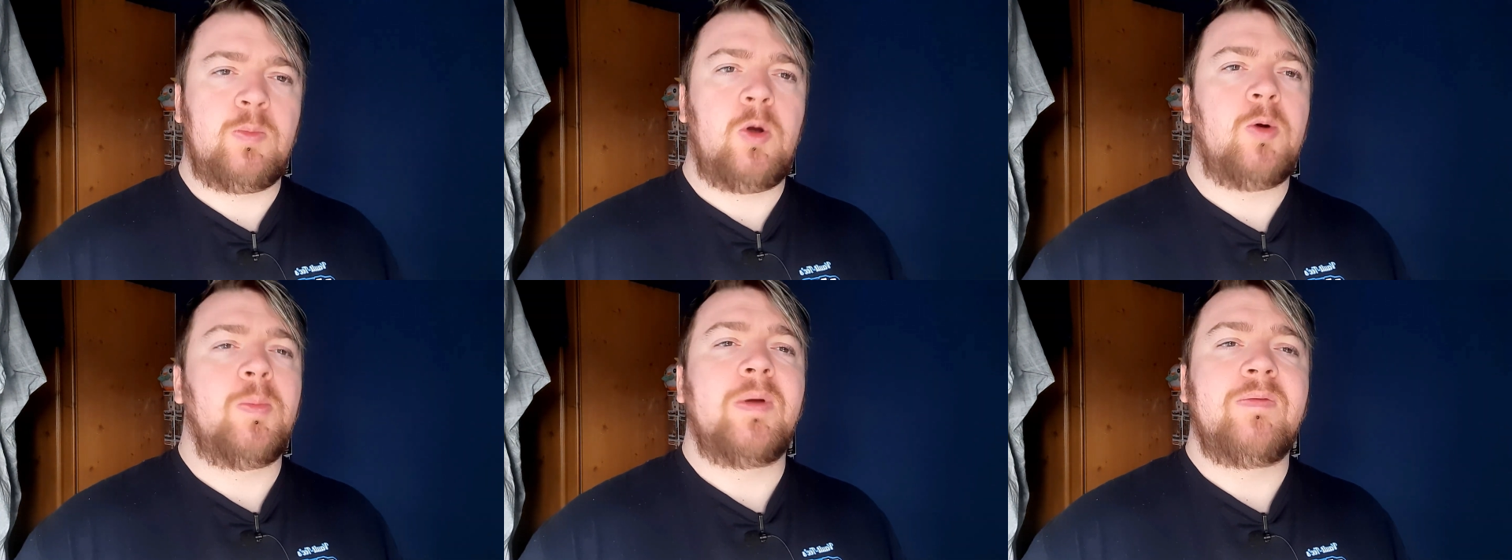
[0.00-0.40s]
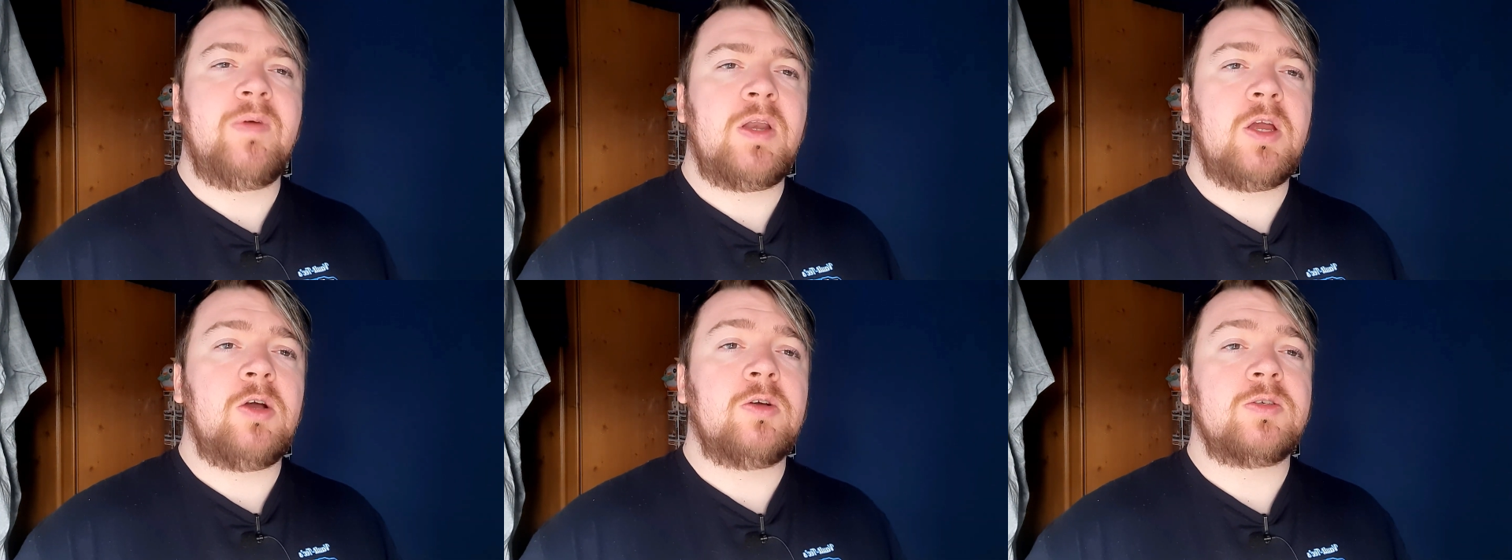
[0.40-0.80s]
more of my
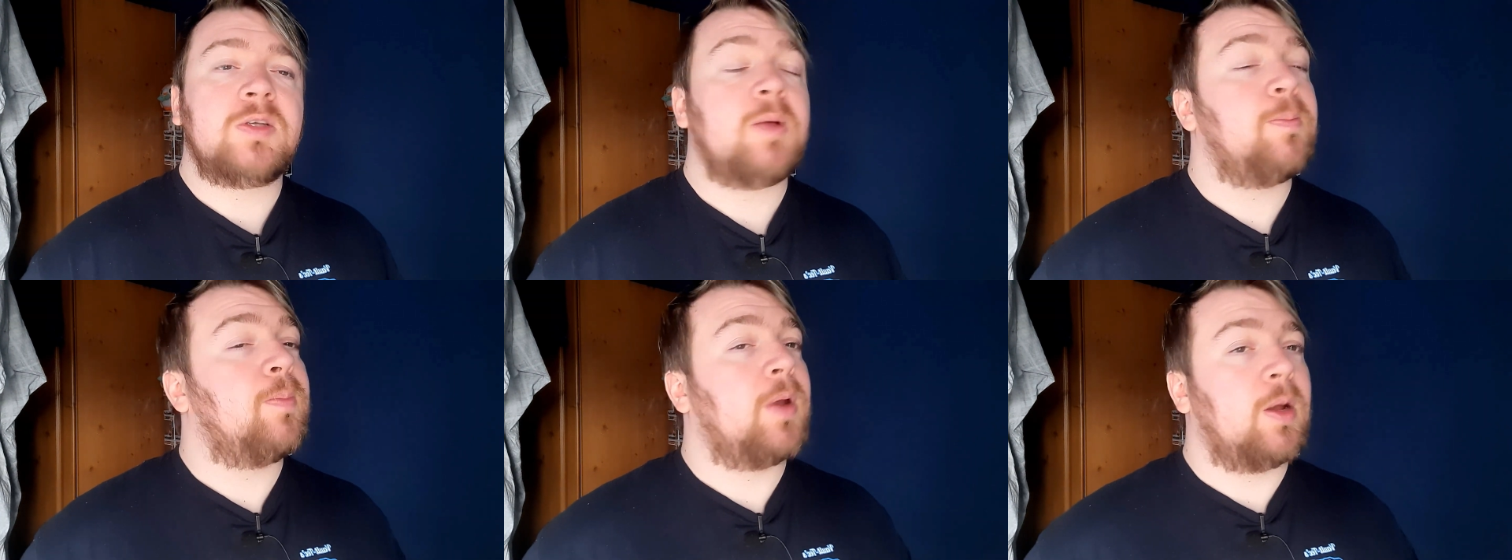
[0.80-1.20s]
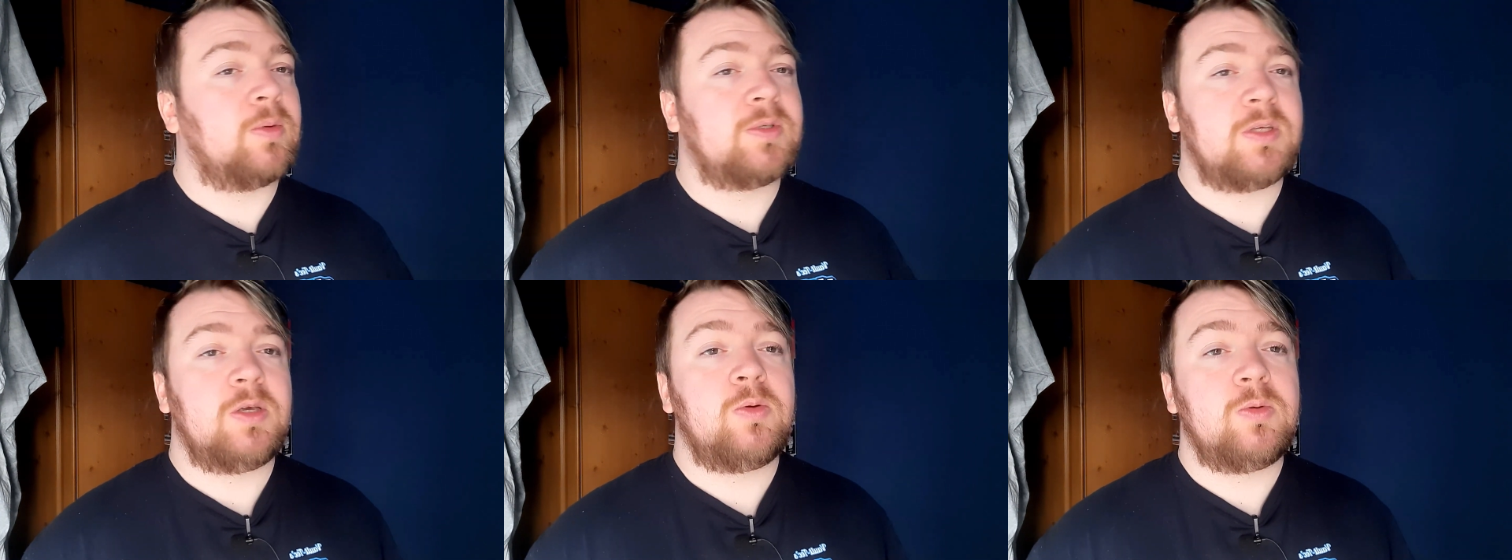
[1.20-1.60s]
videos, but I will
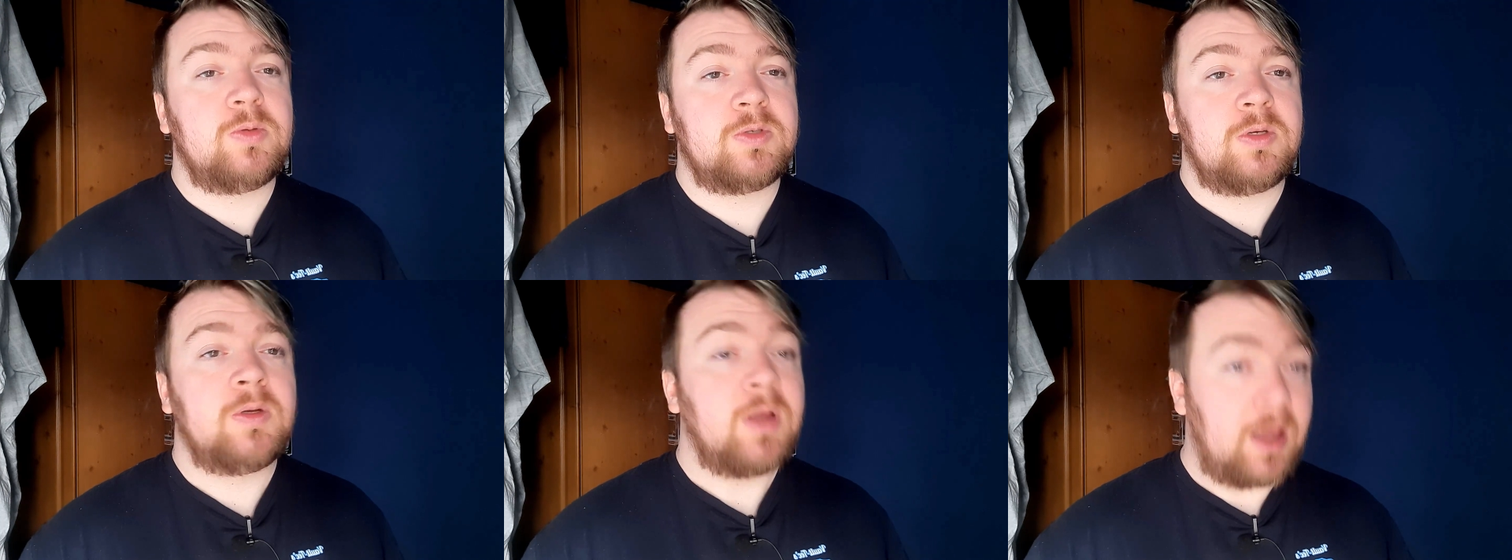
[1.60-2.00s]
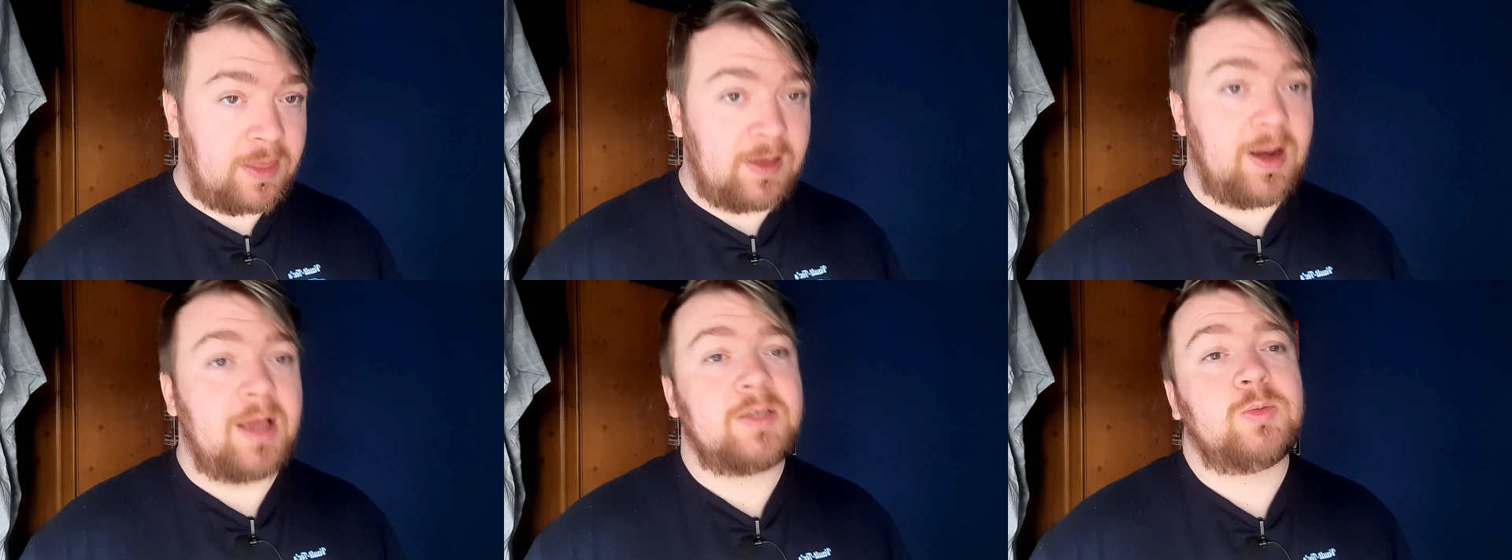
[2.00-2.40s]
see you in
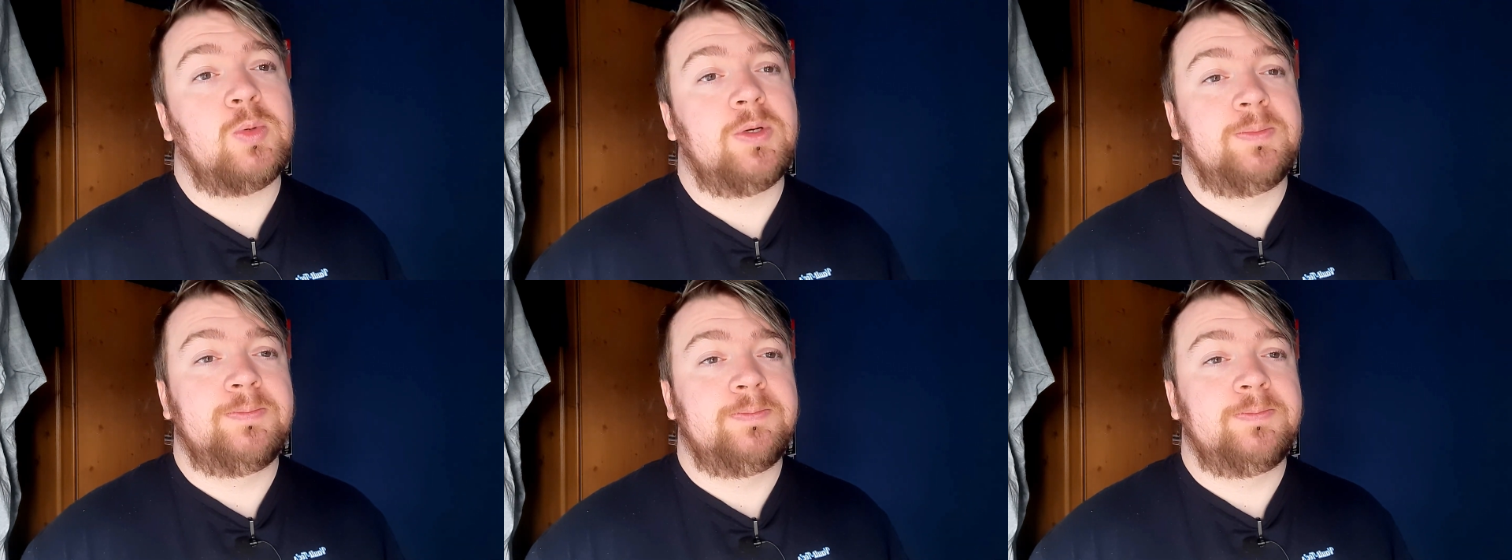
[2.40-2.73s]
the next one.